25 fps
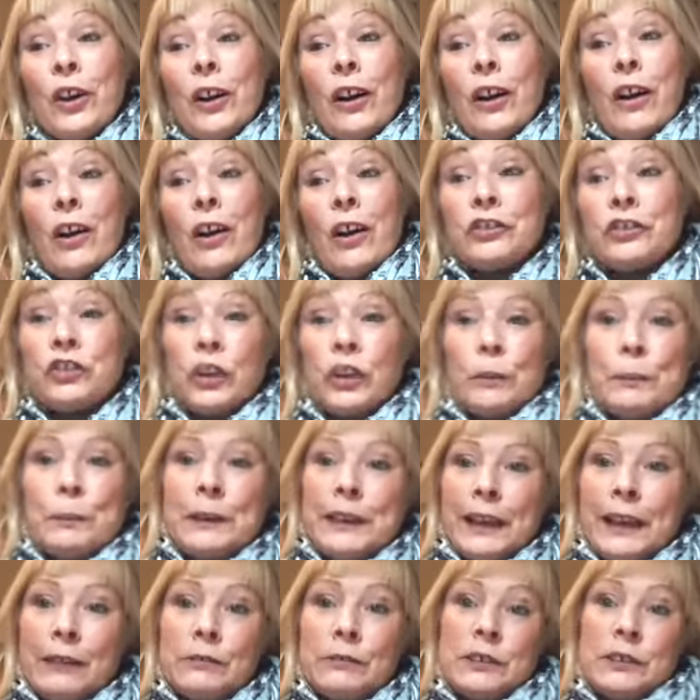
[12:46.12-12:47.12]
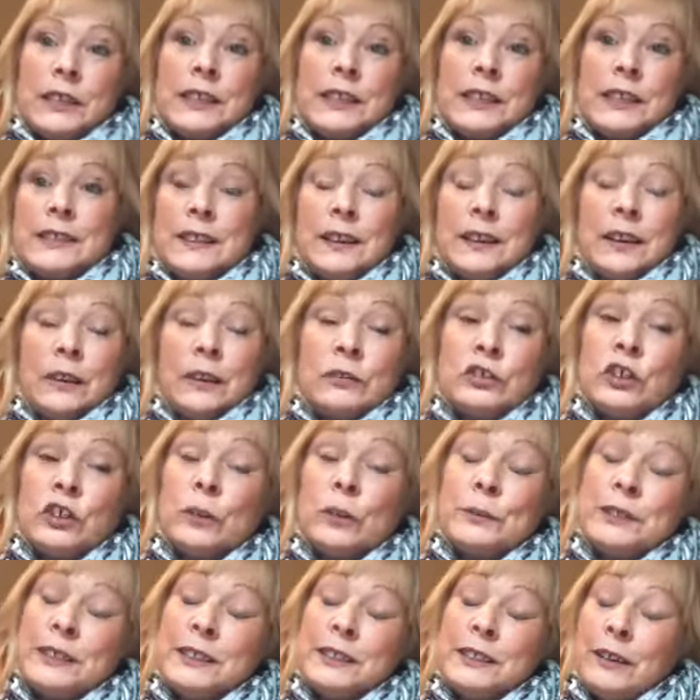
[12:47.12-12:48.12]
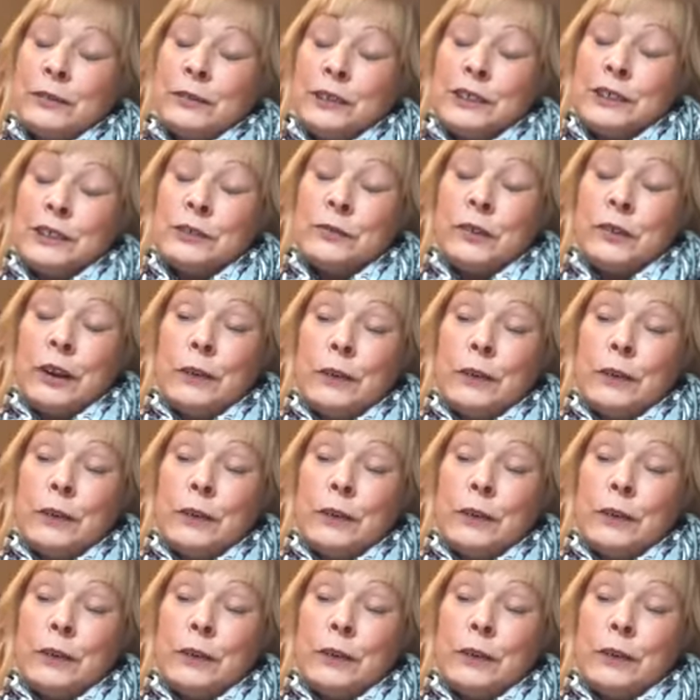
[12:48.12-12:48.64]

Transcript: I'll shop in Aldi's, and I've shopped in Aldi's yeah.